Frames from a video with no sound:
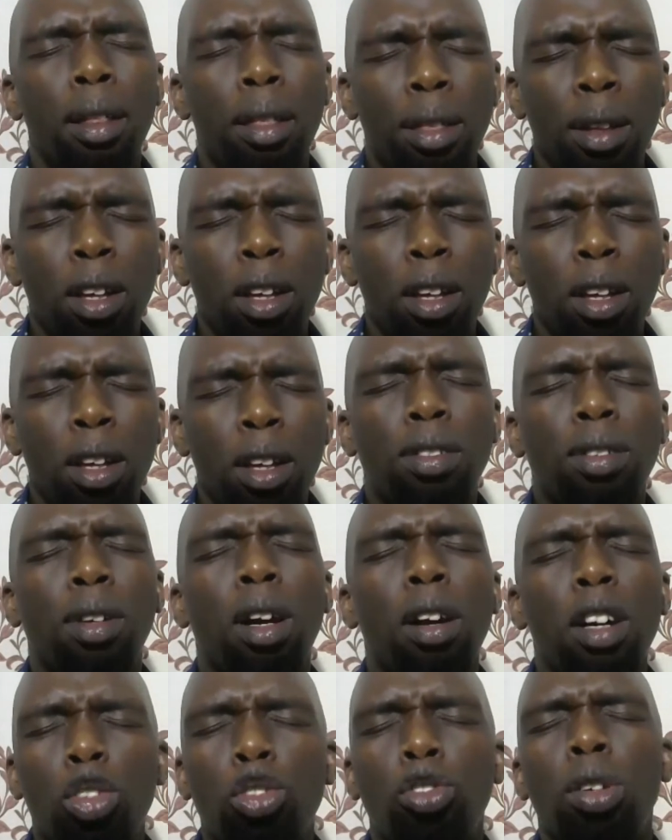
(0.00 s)
this
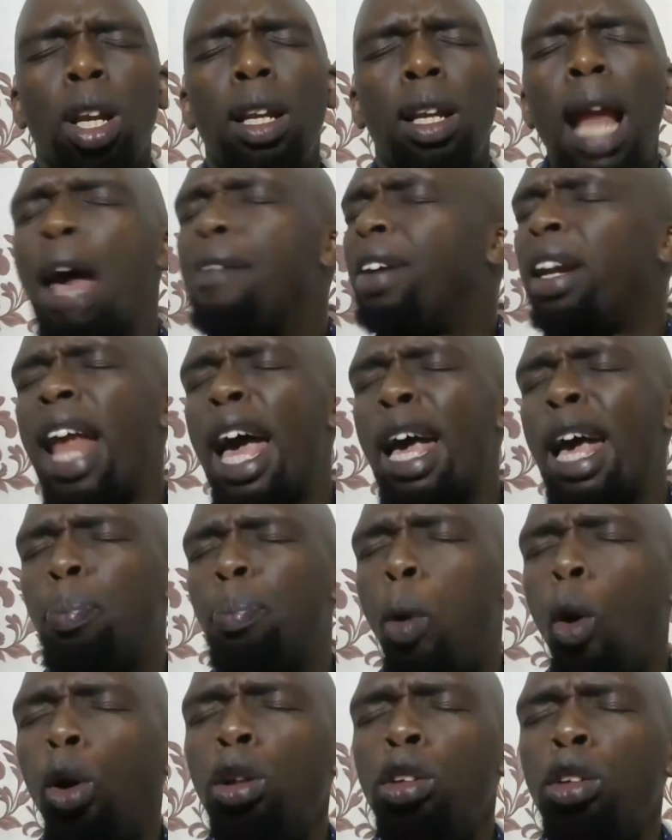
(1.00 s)
Christian life. And like
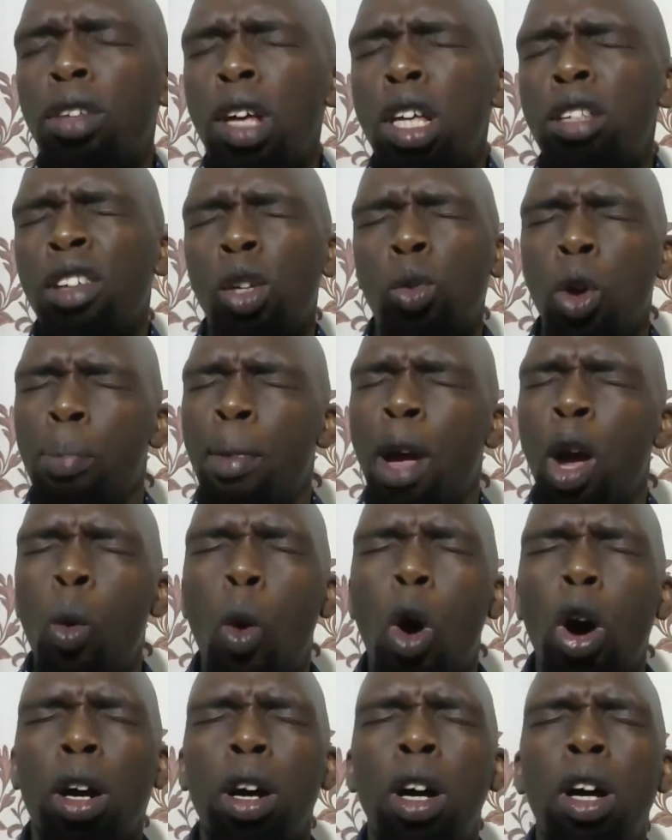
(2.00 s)
Paul says, that we may
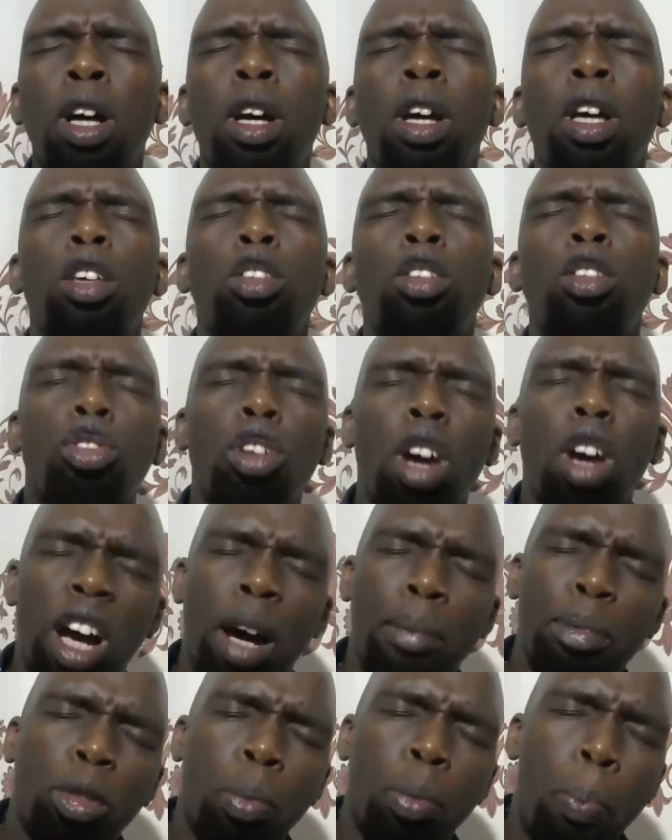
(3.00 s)
walk
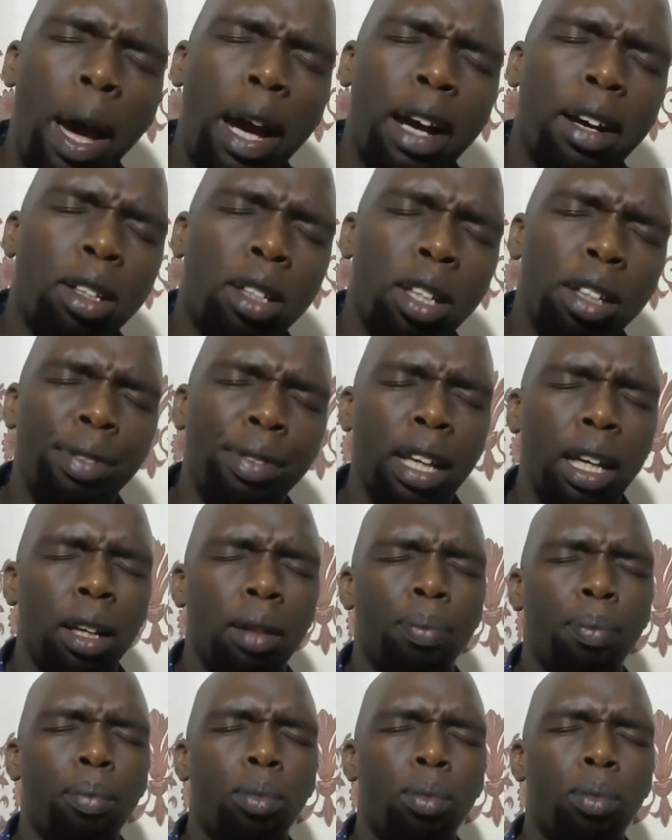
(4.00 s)
circumspectively,
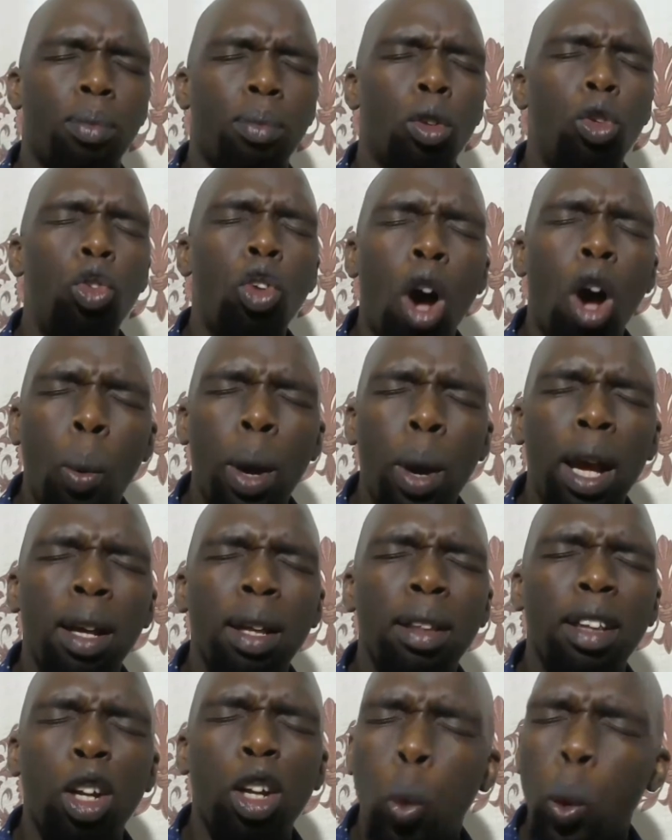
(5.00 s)

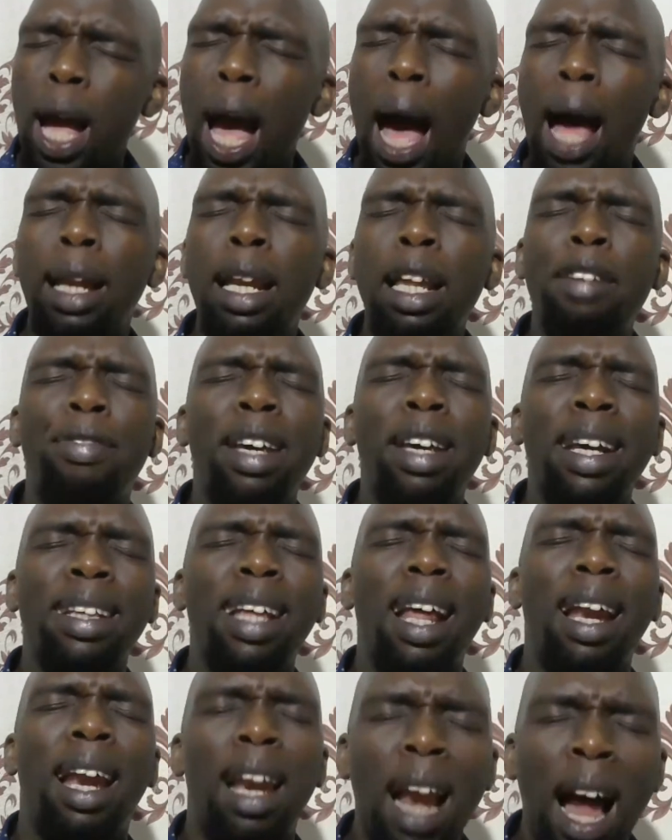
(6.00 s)
knowing that we are living in
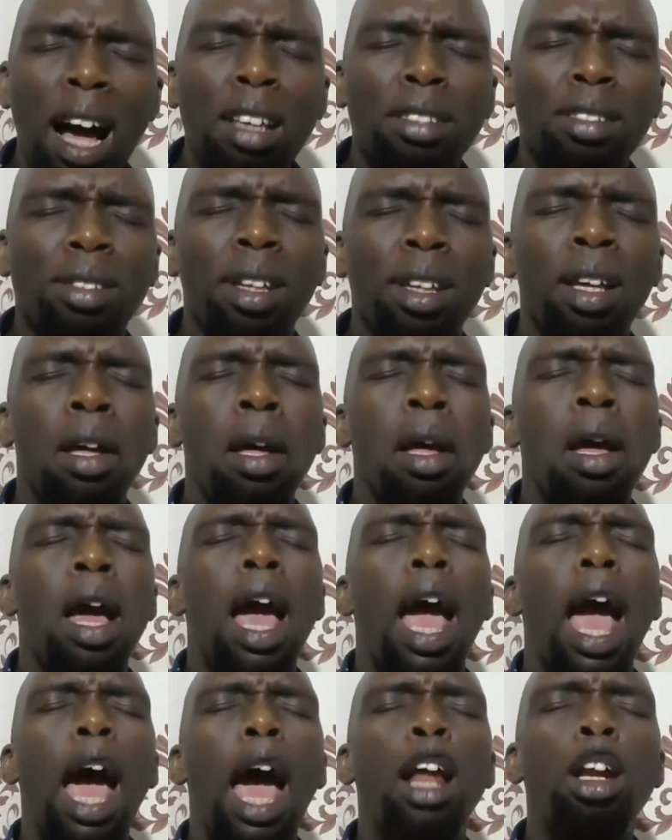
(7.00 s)
the last
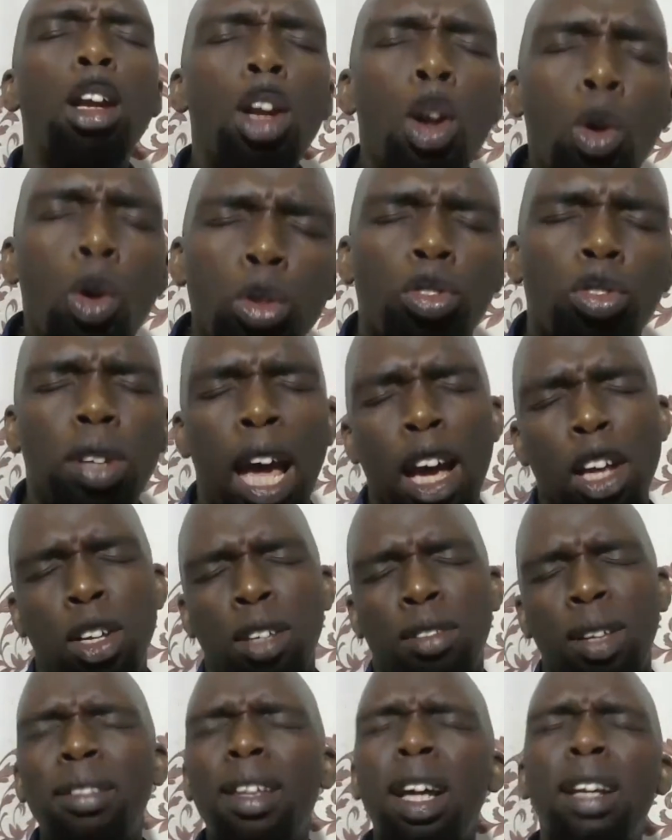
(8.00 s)
and loose
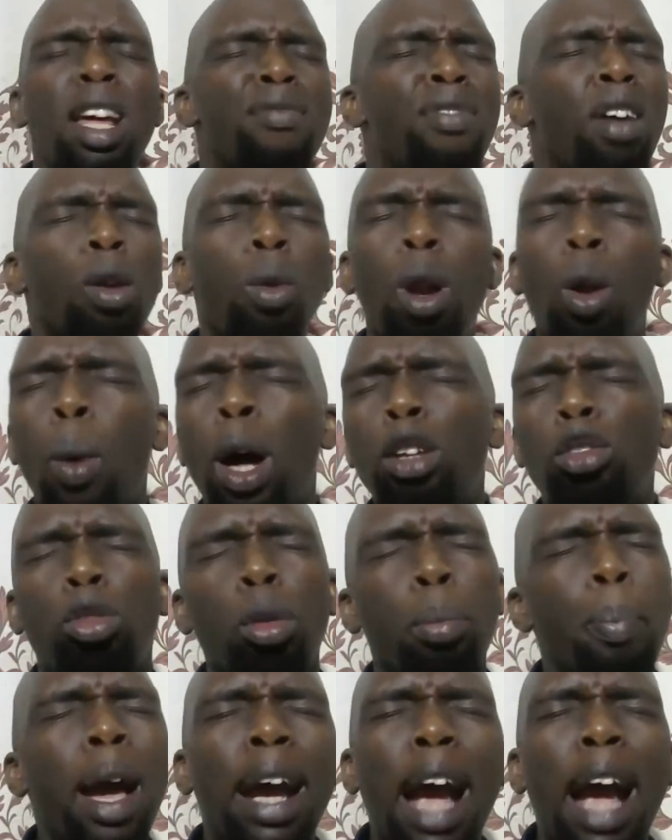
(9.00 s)
ages. And the devil will want
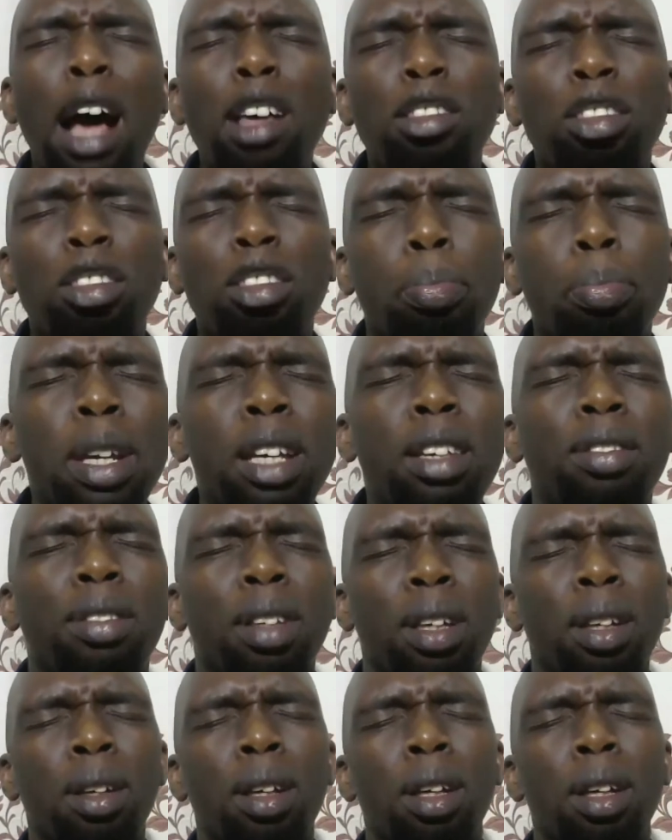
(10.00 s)
to make us busy,